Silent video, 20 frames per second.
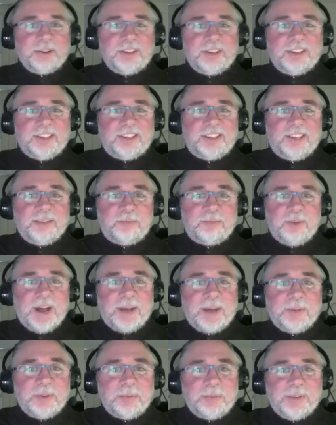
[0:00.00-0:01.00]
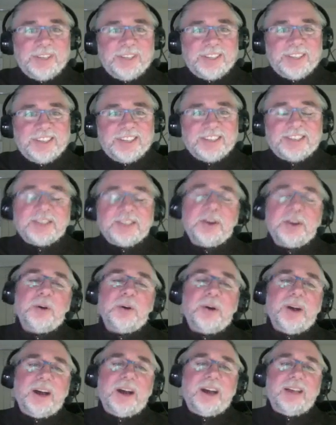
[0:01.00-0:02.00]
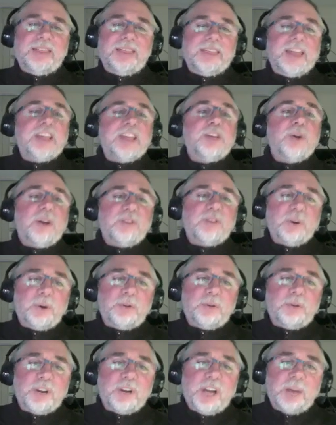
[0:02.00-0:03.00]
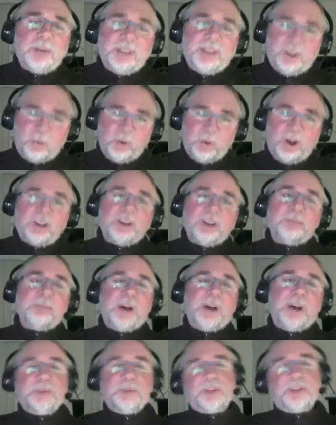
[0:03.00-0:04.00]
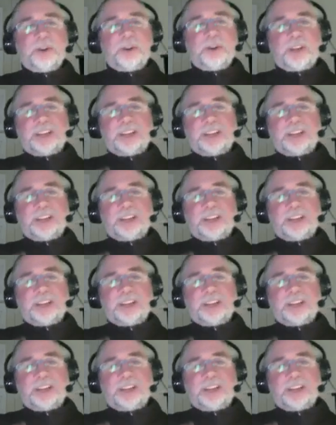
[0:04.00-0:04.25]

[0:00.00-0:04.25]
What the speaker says: give Bob the business. So thank you everyone for coming, and welcome Bob Dugoni.